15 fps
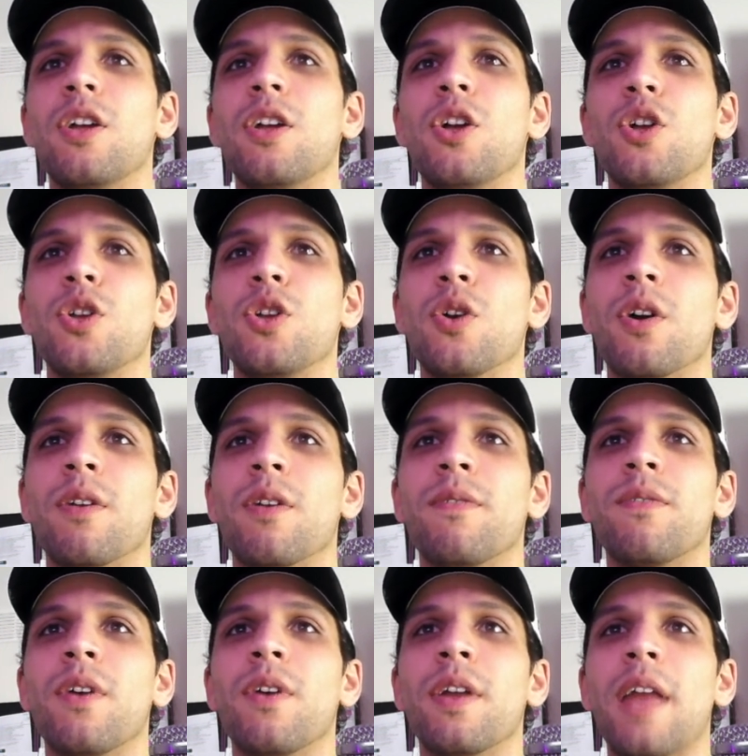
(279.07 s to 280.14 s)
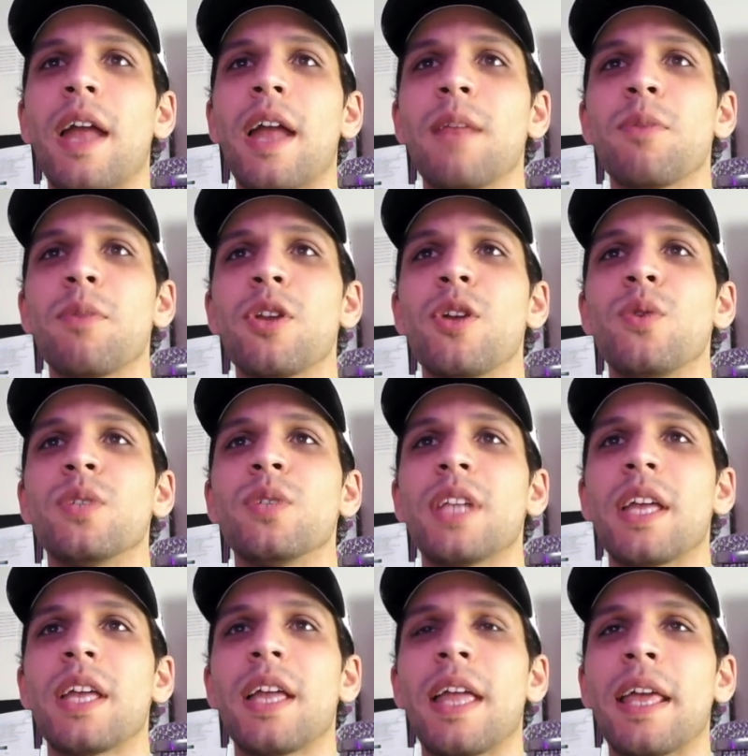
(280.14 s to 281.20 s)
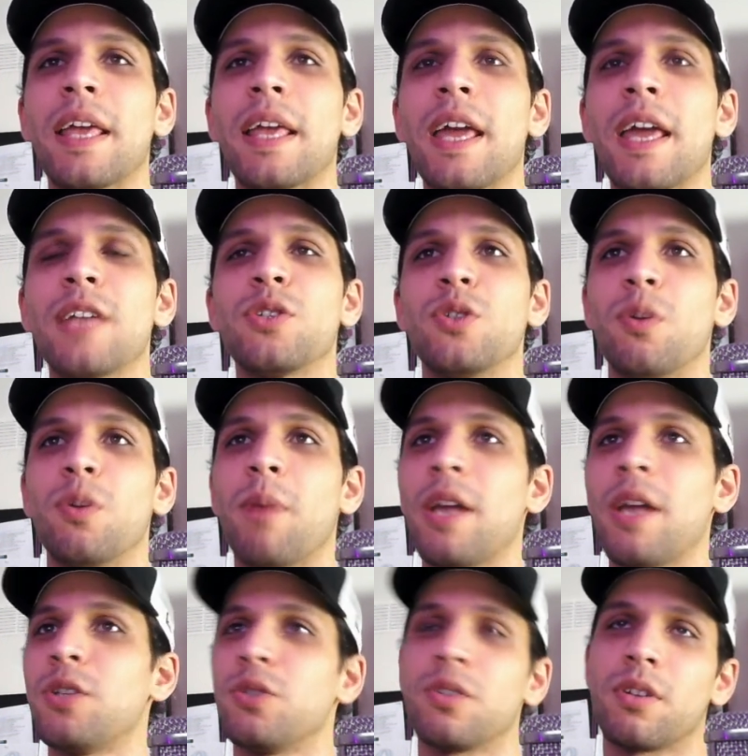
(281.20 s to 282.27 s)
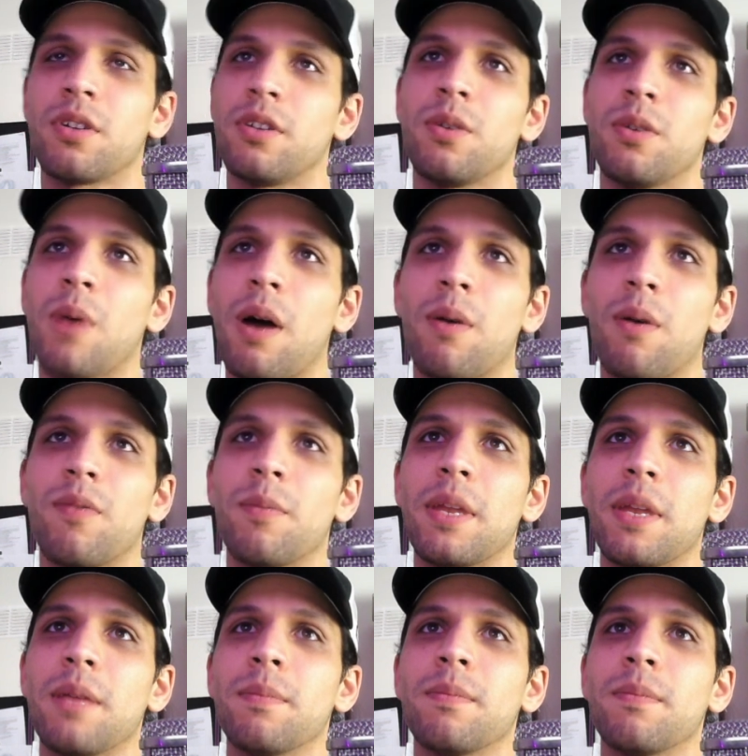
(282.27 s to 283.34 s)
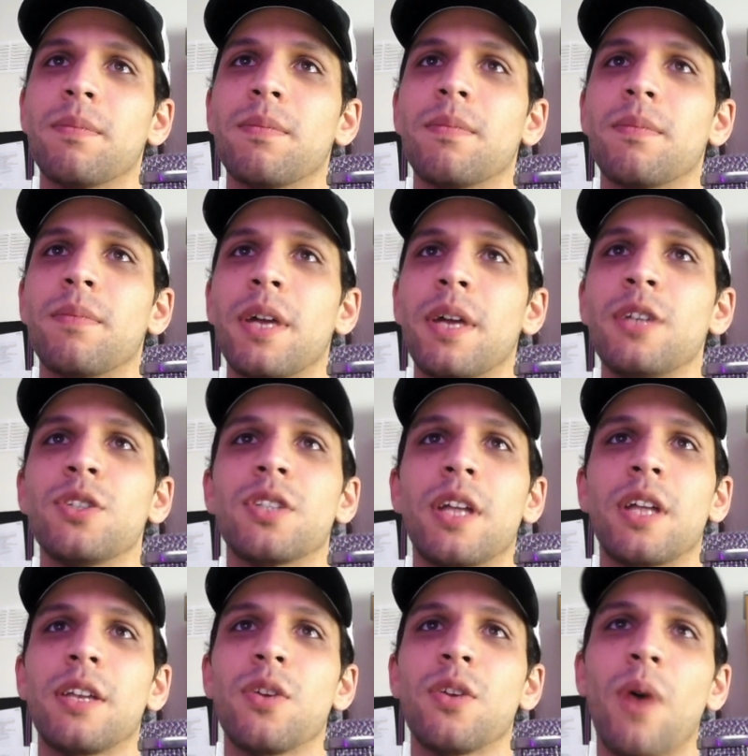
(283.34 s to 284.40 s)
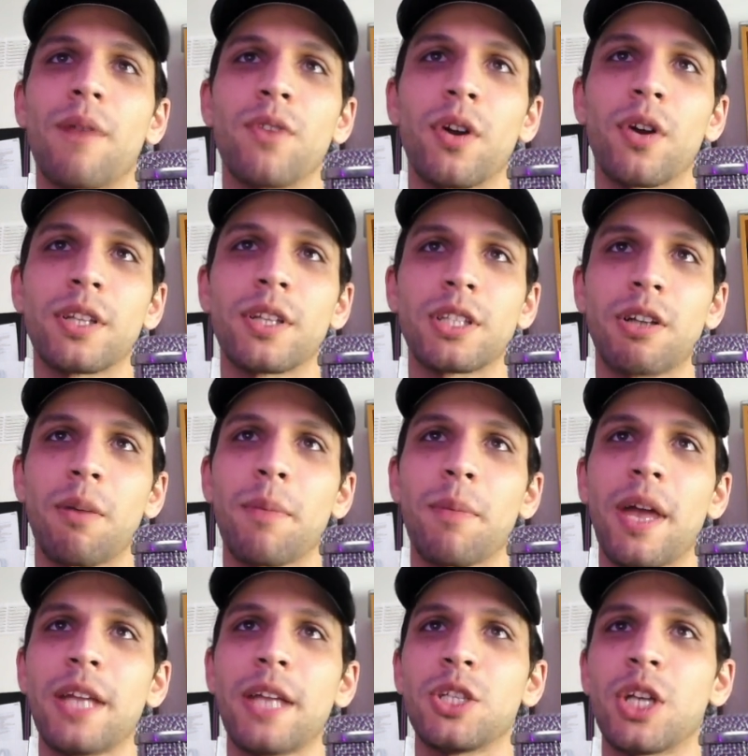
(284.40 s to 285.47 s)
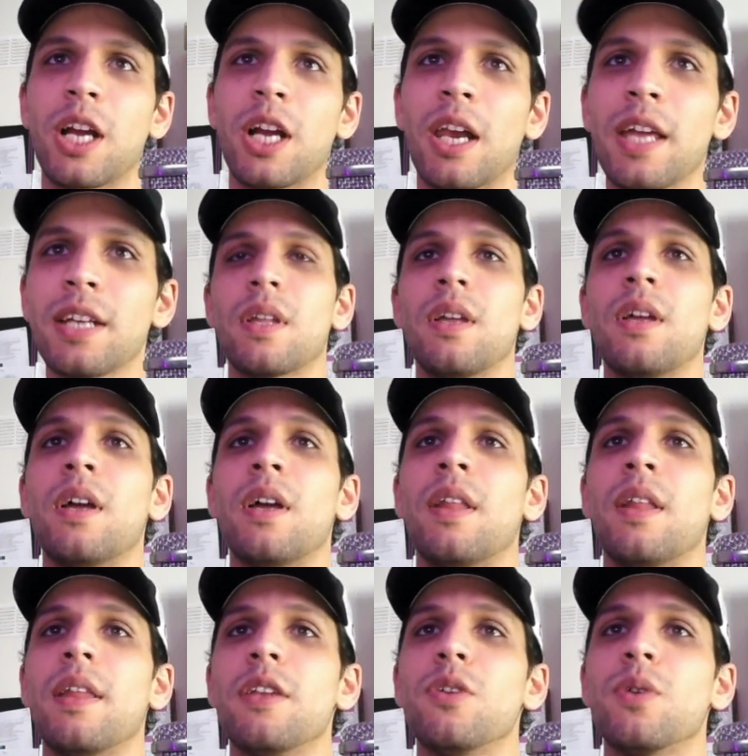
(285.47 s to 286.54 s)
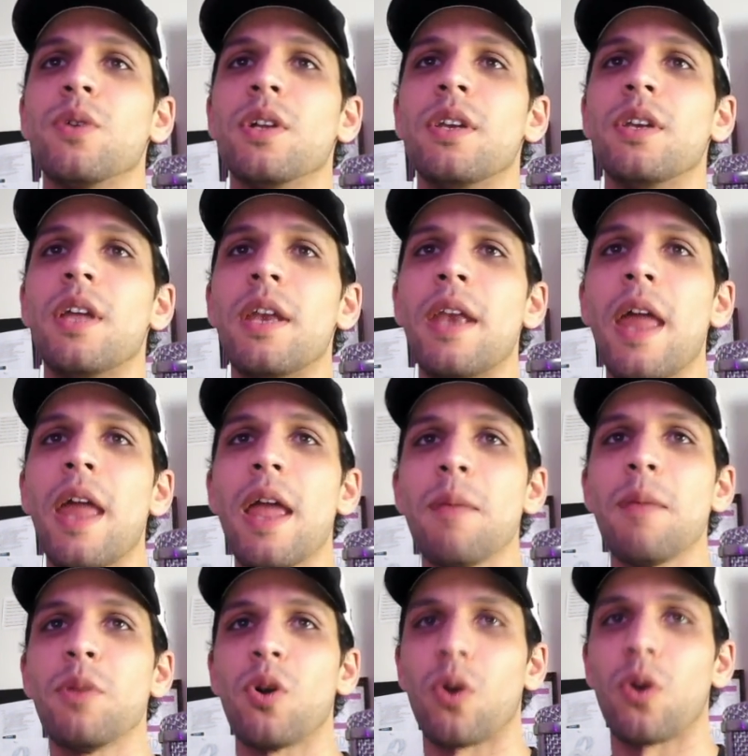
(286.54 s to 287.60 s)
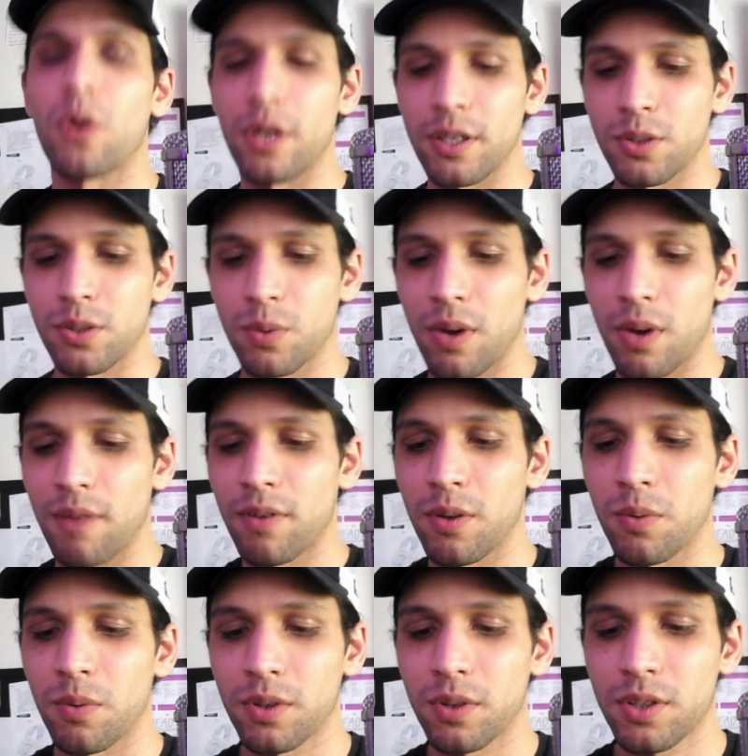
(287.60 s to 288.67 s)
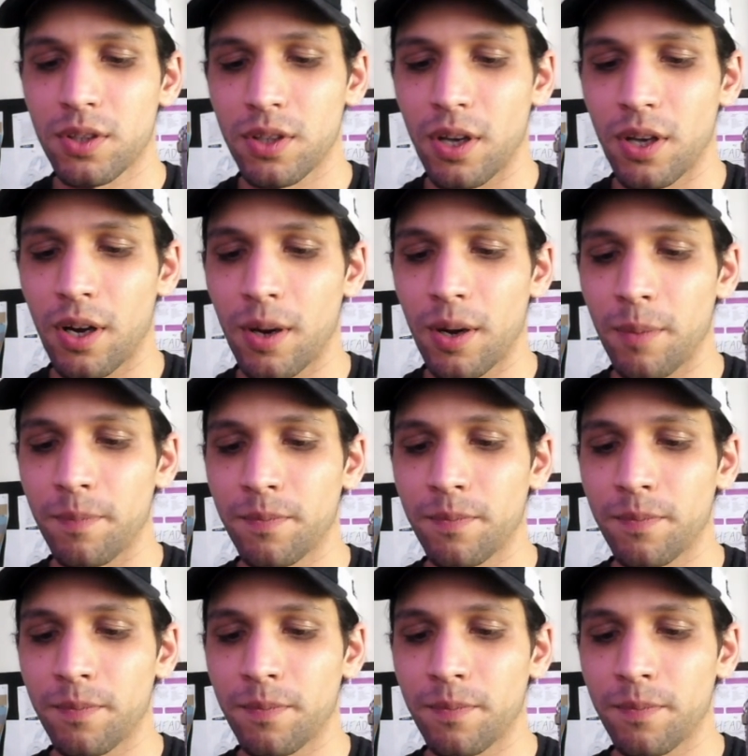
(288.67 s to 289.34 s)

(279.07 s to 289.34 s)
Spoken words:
you're going to find anybody who's engaged in your page, and you can do however many pages, and you have your Instagram page here linked. And then you can name your audience whatever you want. You